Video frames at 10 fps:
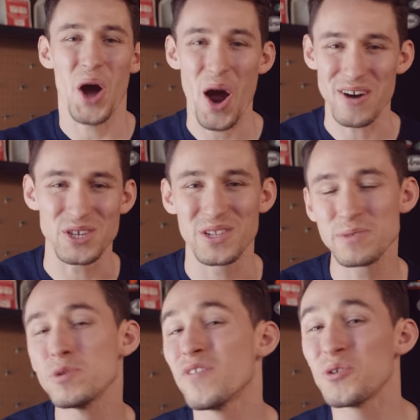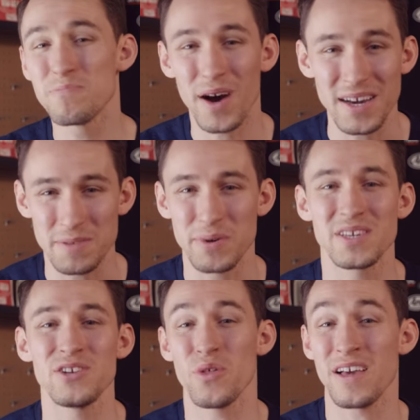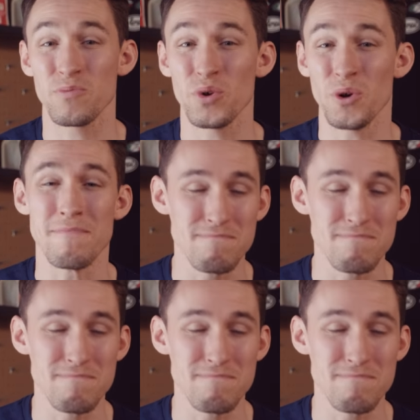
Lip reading: All right, so let's move on to bikes because I know that's what you're